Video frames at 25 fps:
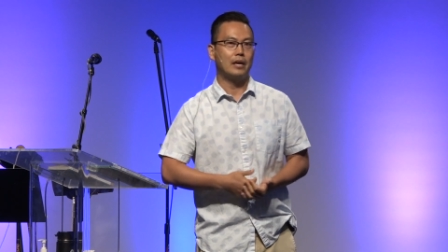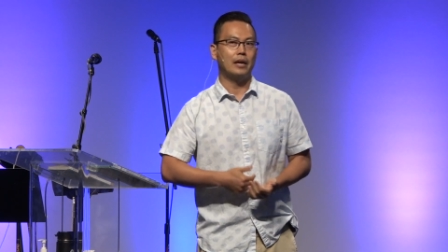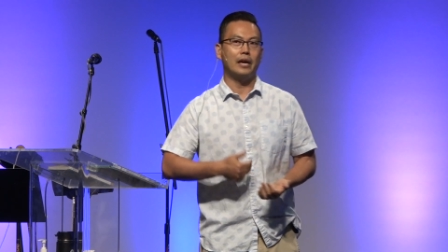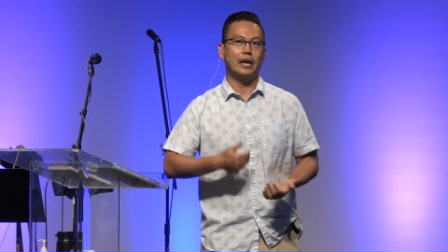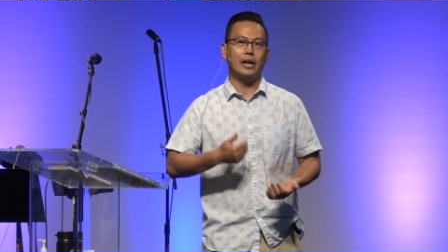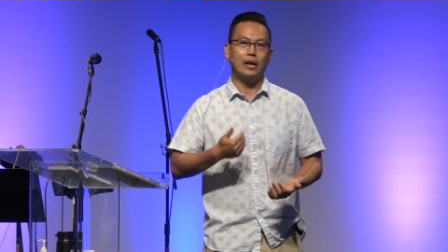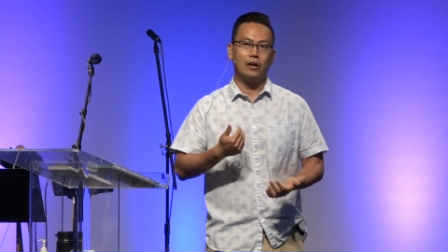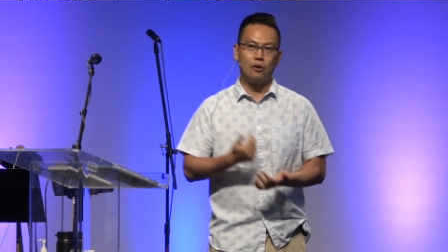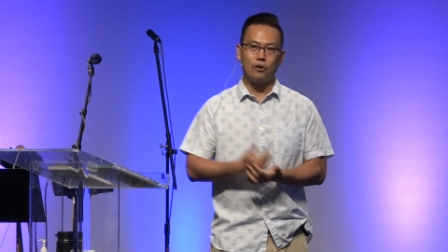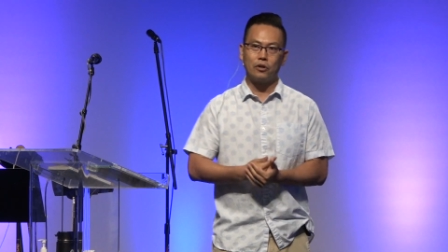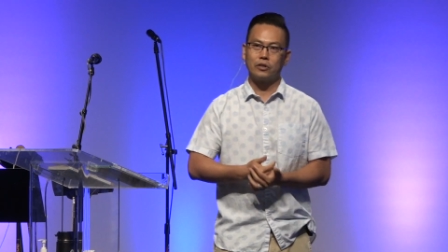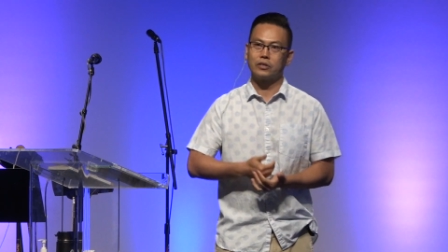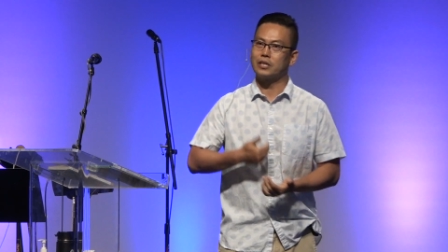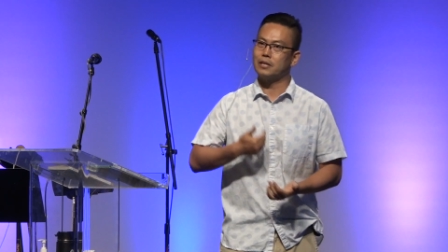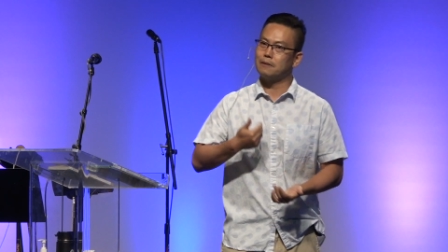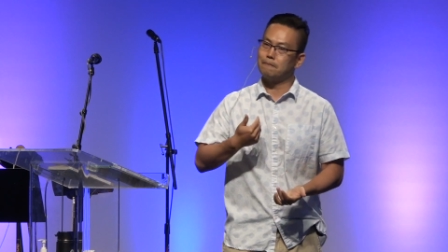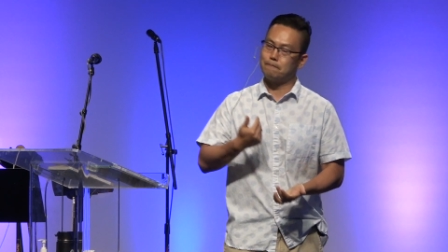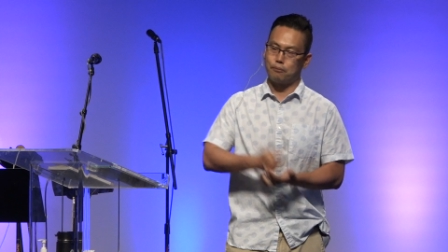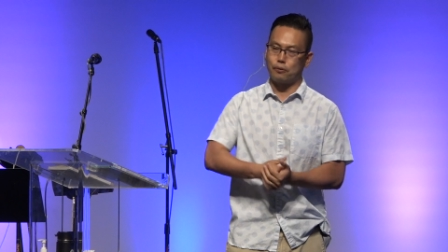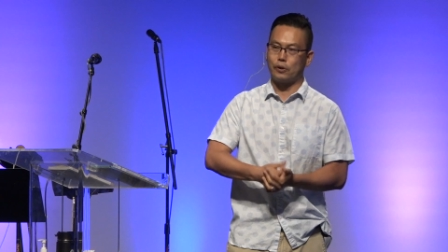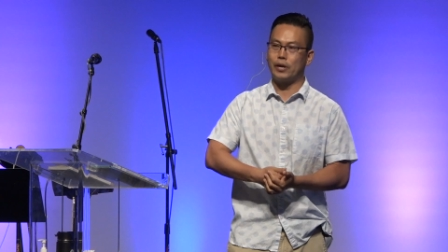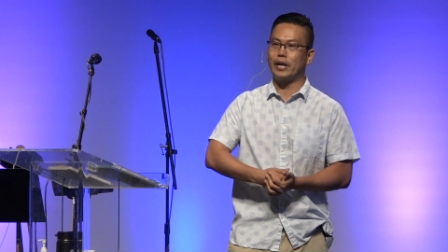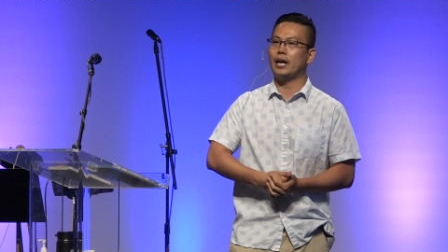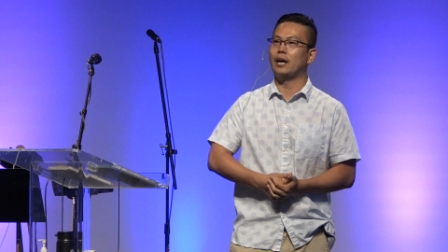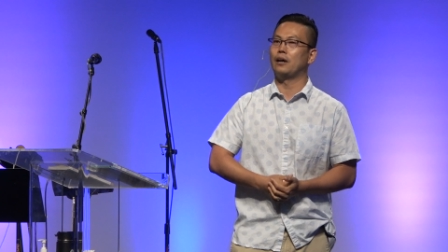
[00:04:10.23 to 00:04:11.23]
arrogant,
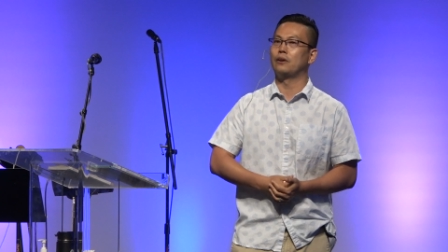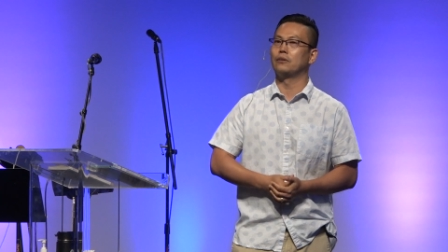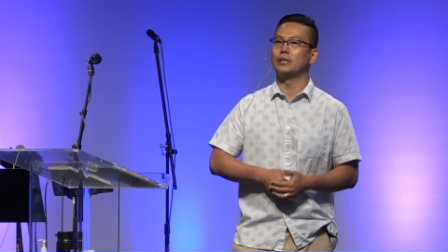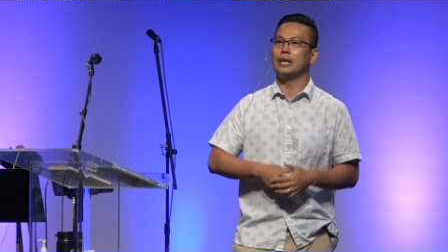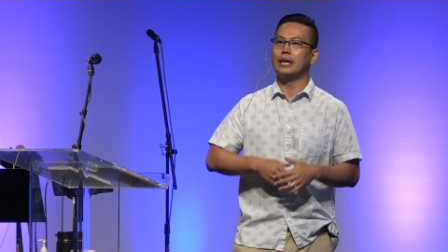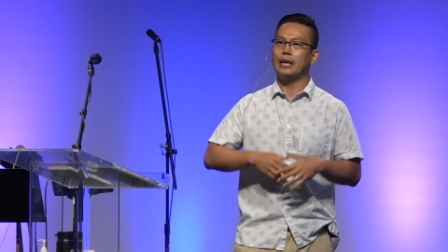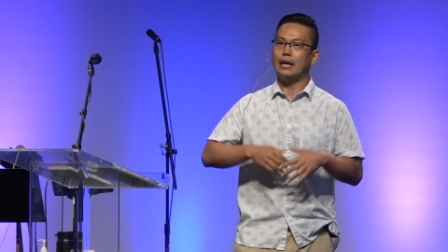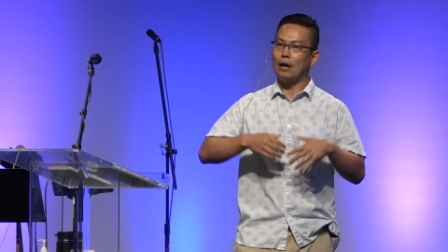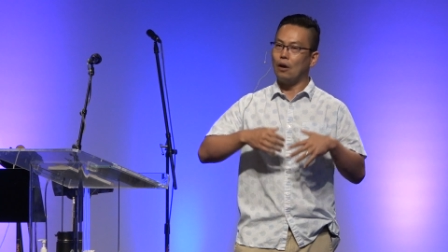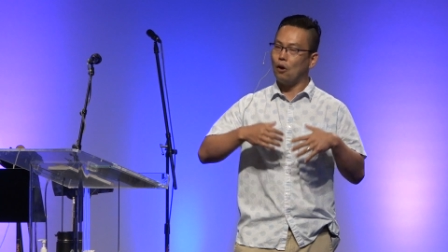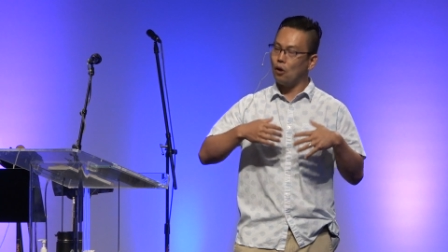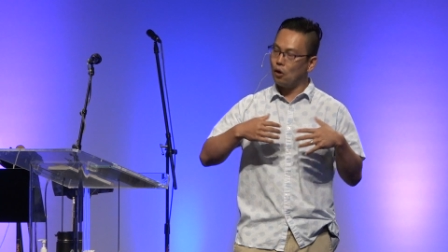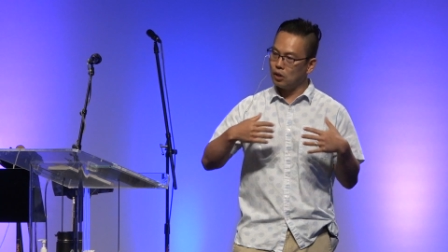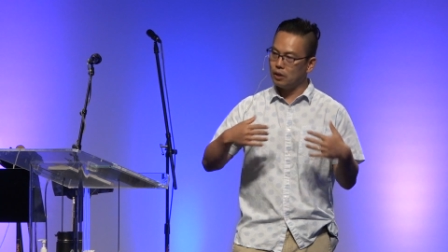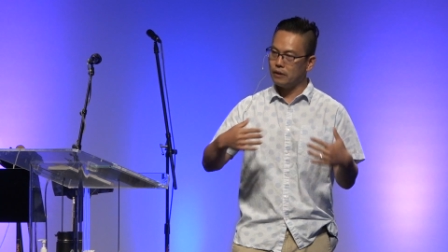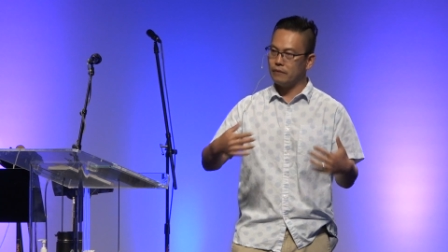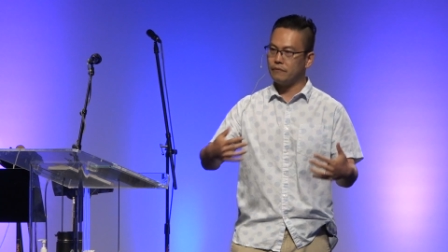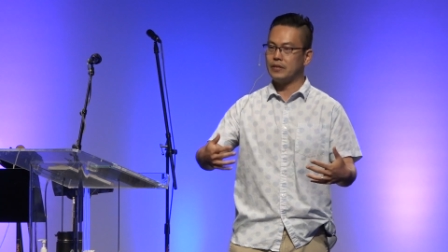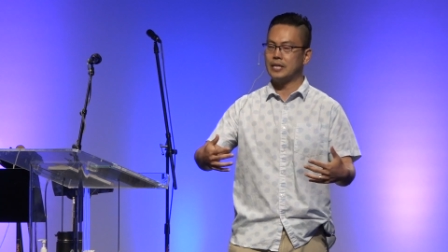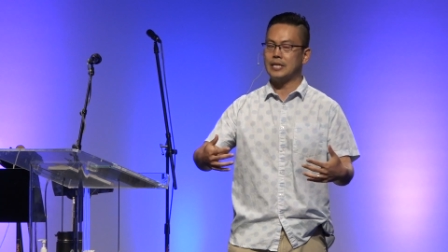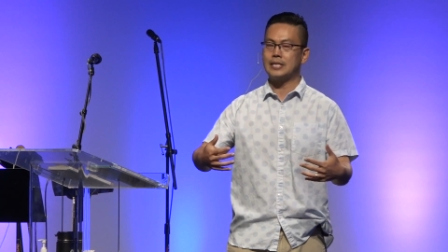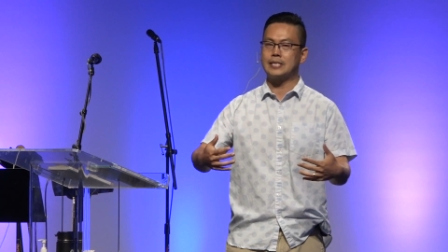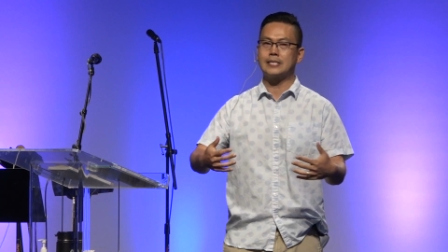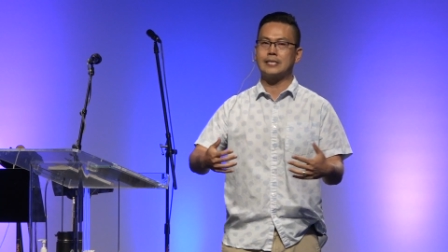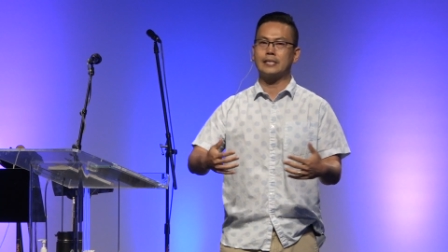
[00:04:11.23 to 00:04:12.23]
proud, all of
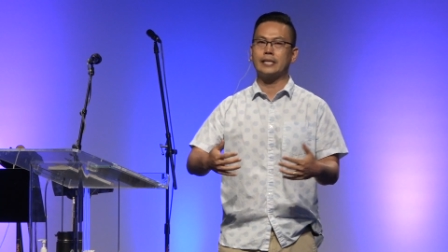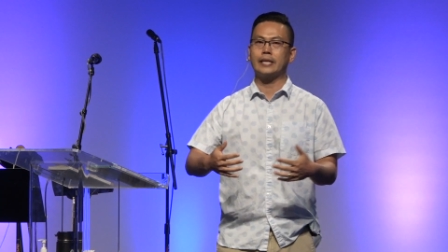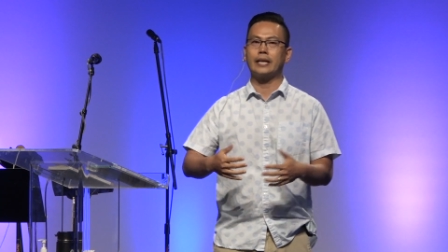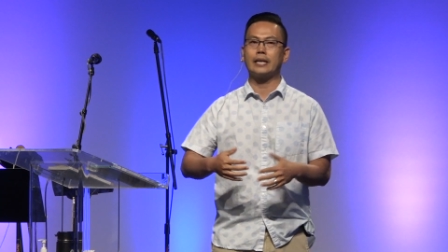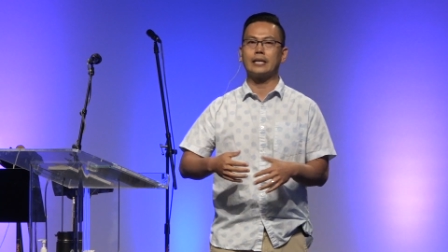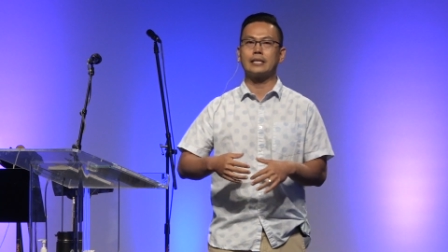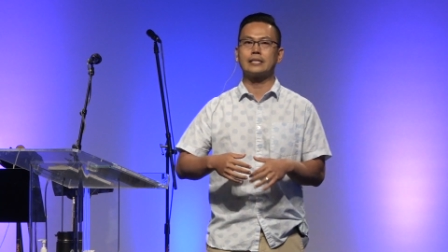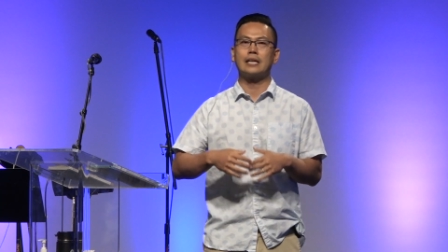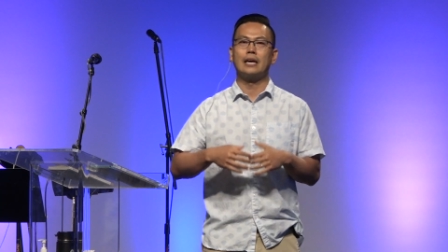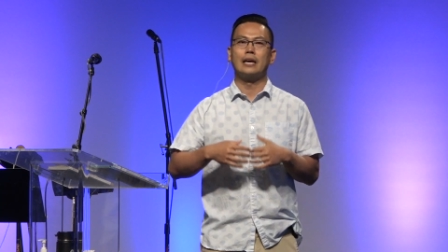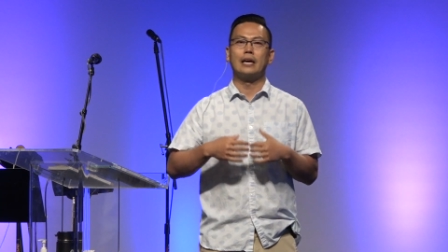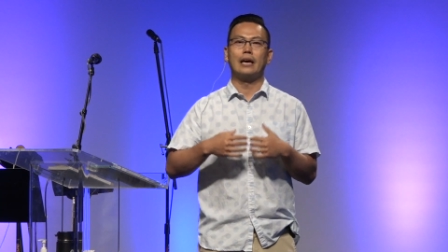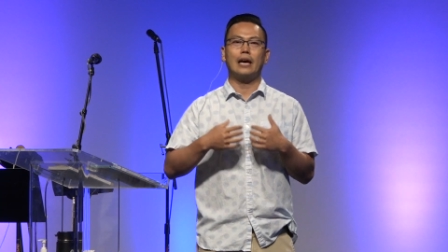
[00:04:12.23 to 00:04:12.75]
these things.